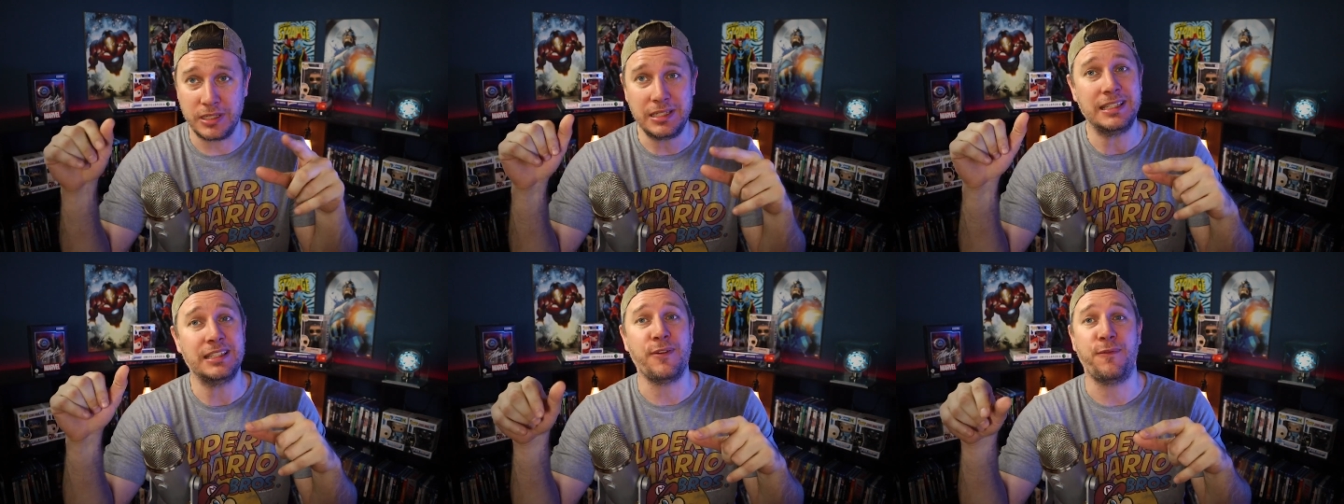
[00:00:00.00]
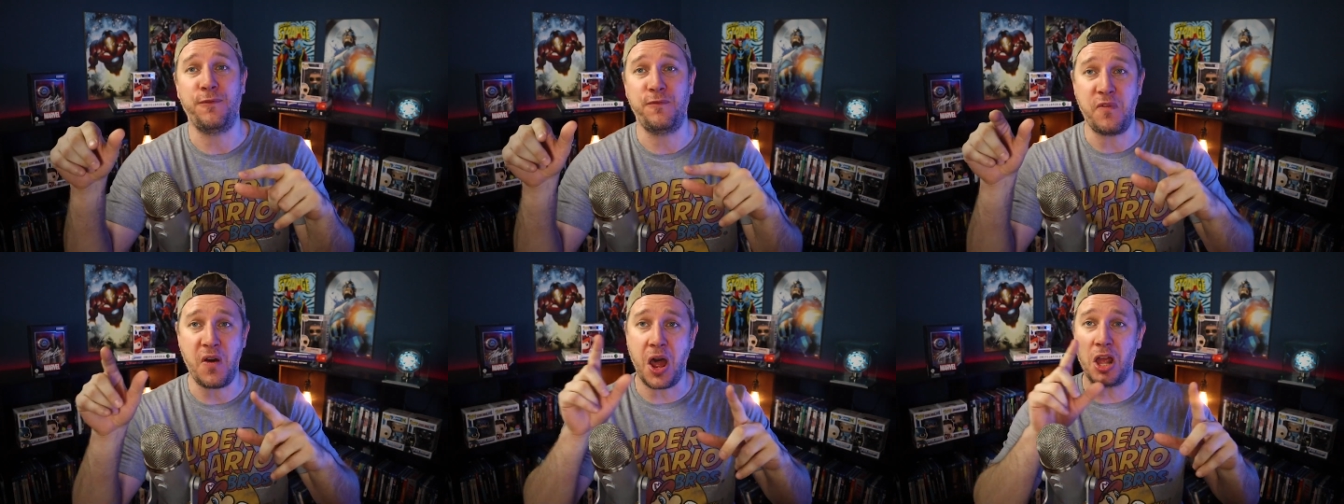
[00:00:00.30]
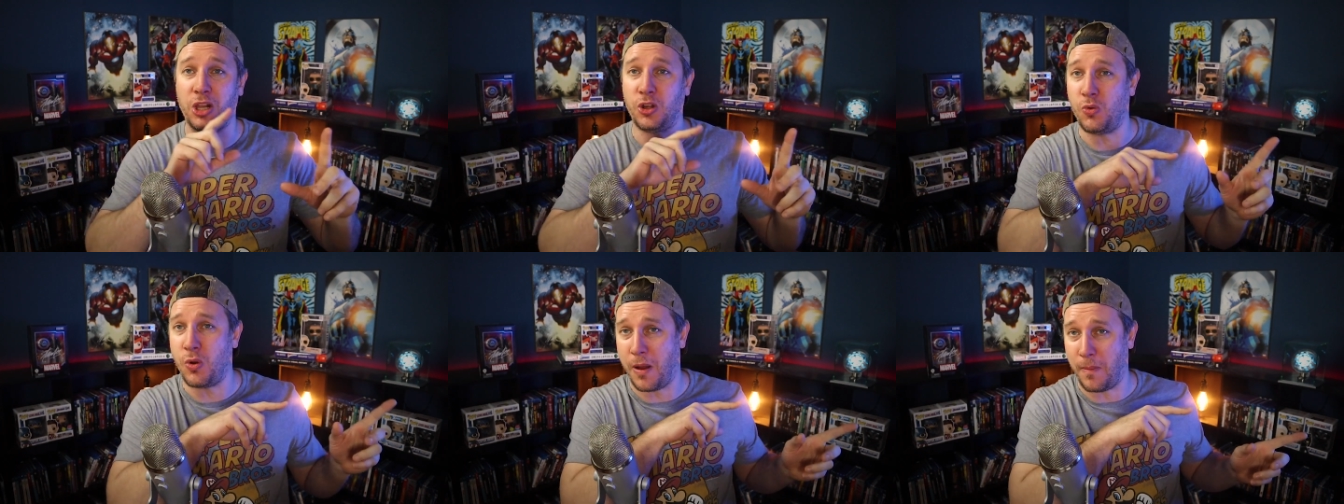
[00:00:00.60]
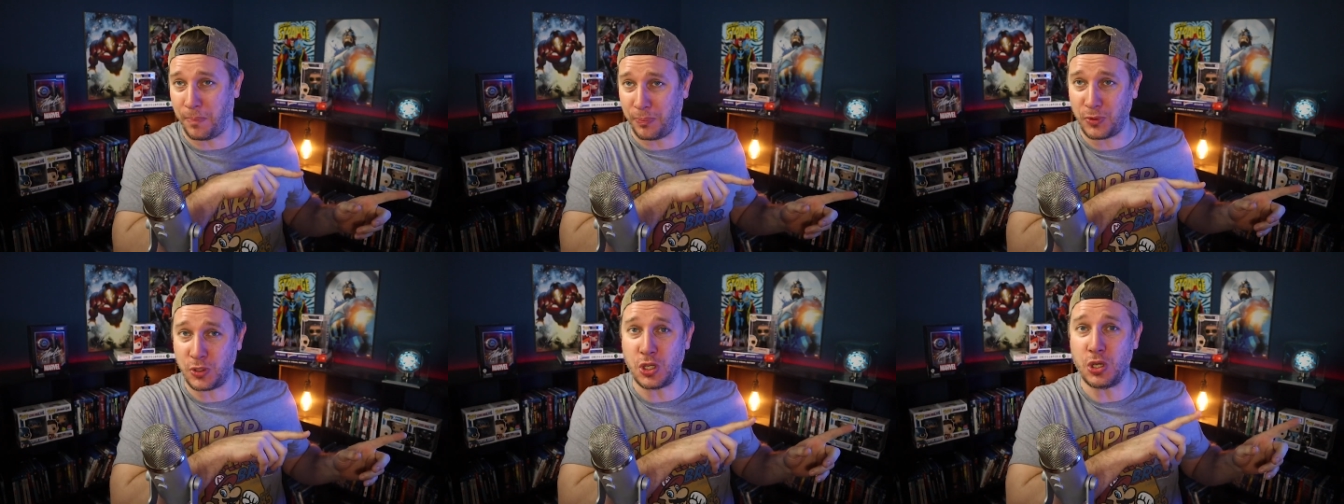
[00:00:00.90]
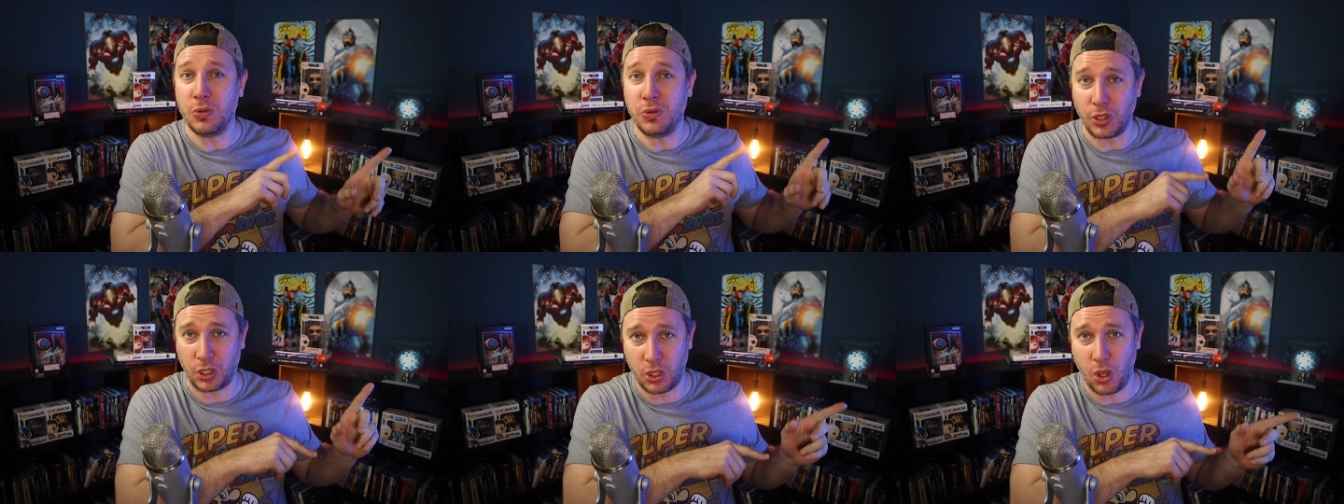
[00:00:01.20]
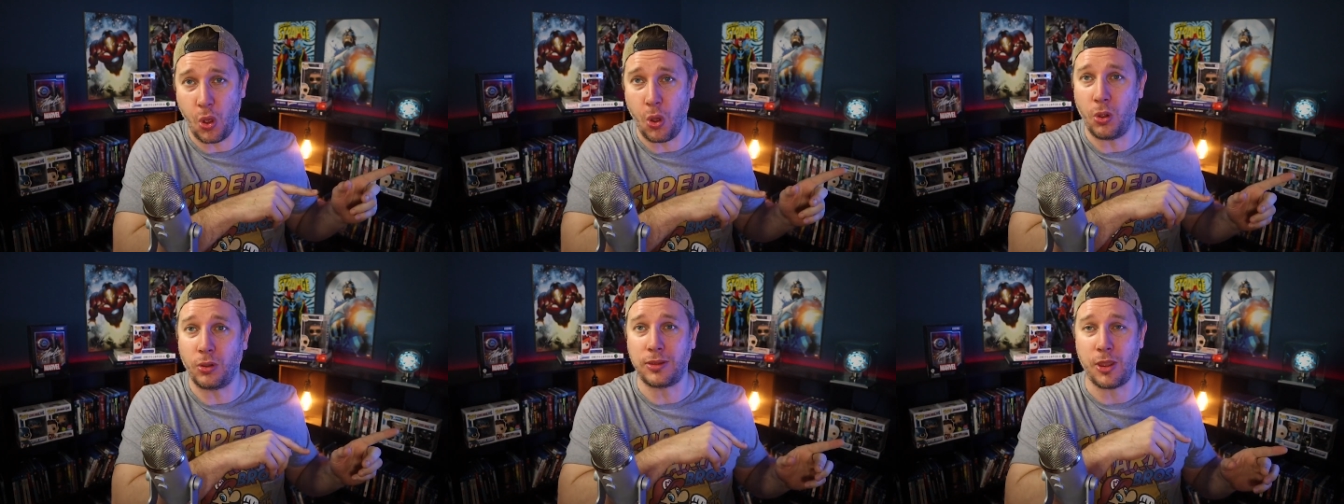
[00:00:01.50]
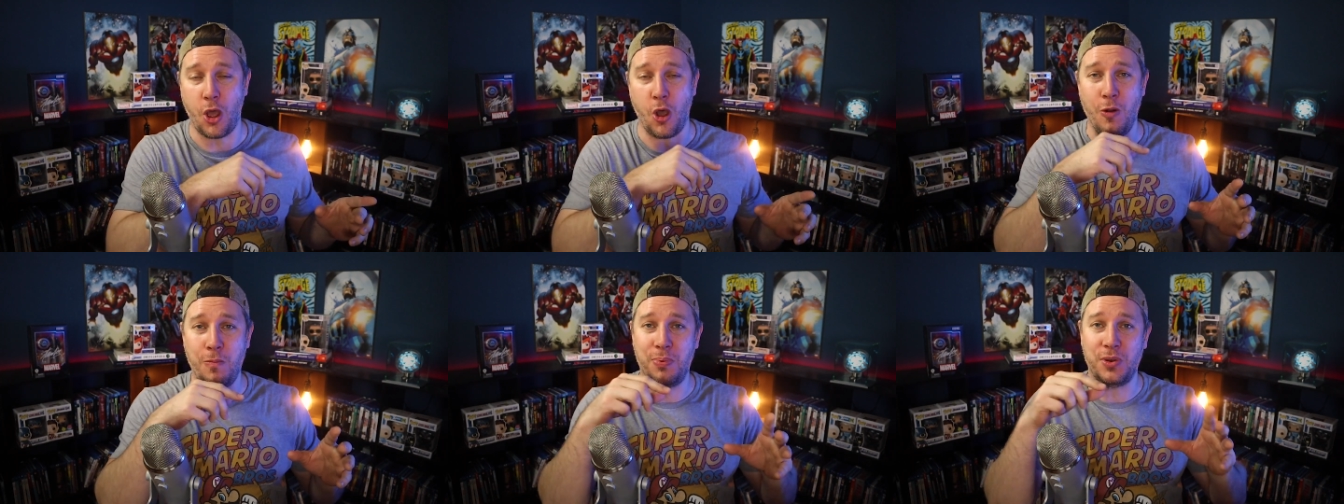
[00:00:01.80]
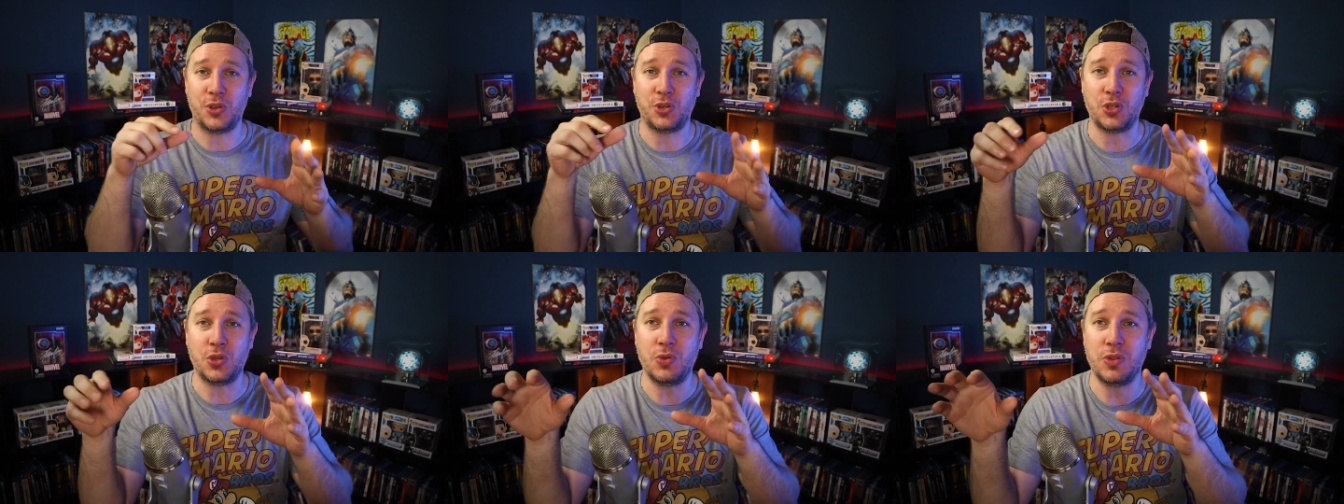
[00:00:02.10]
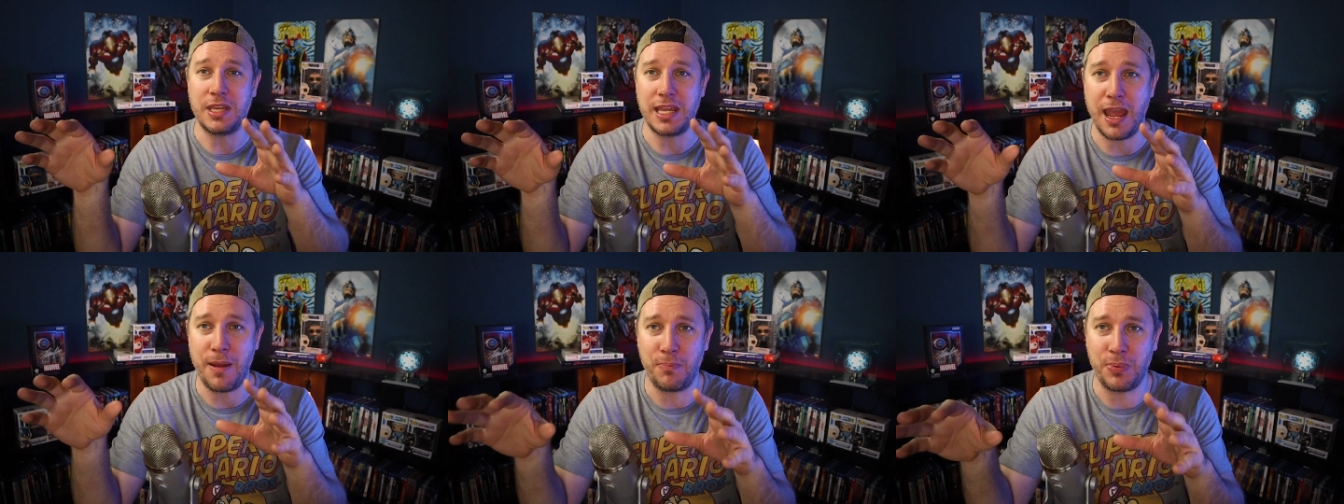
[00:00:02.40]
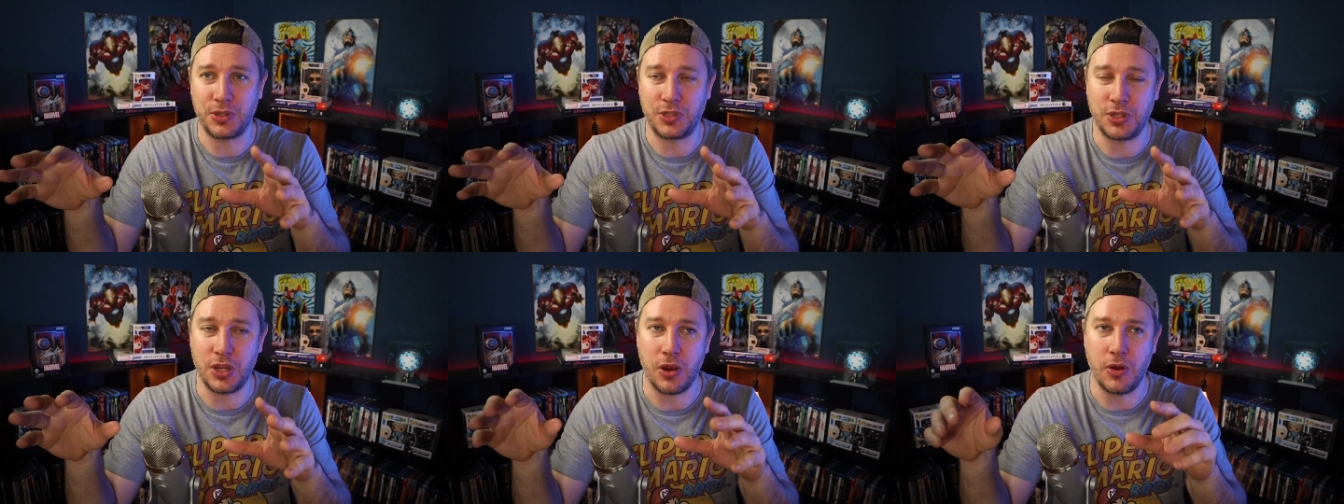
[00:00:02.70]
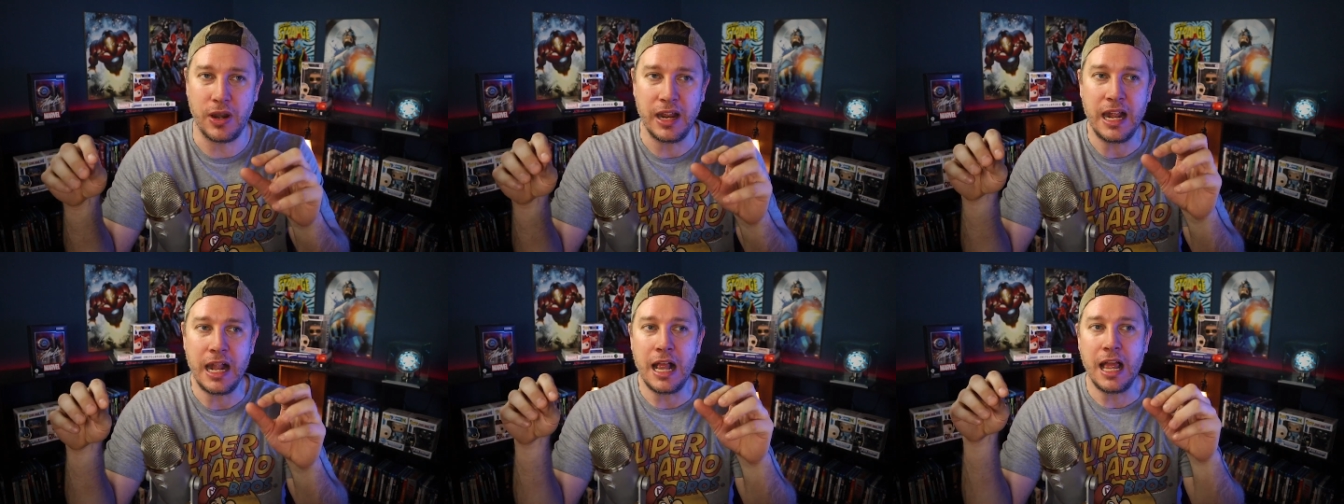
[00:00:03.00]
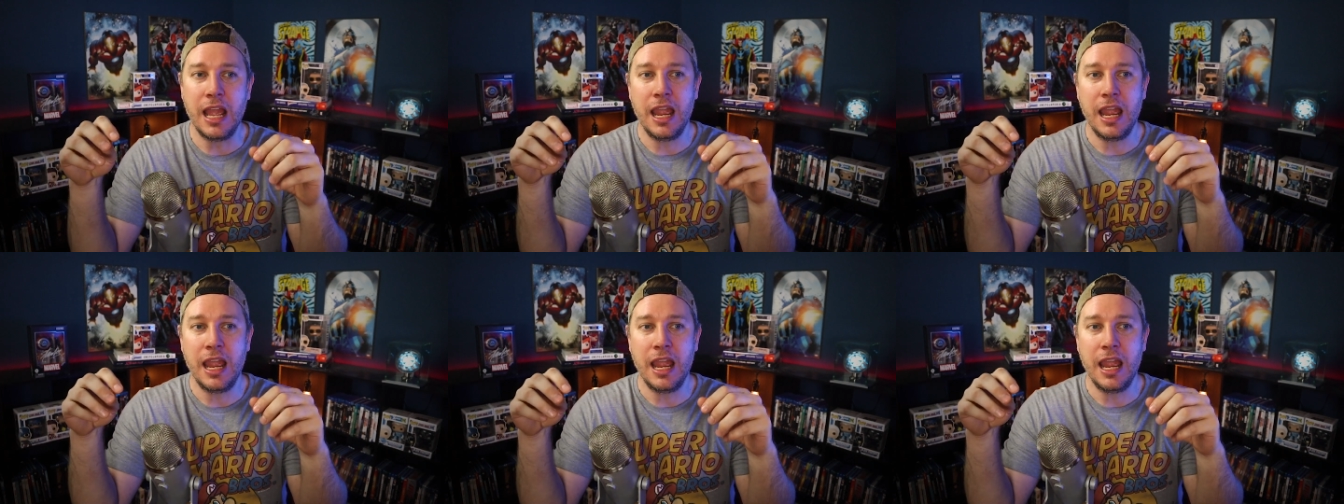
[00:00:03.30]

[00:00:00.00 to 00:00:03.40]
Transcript: This is a follow up to the cold open to the episode.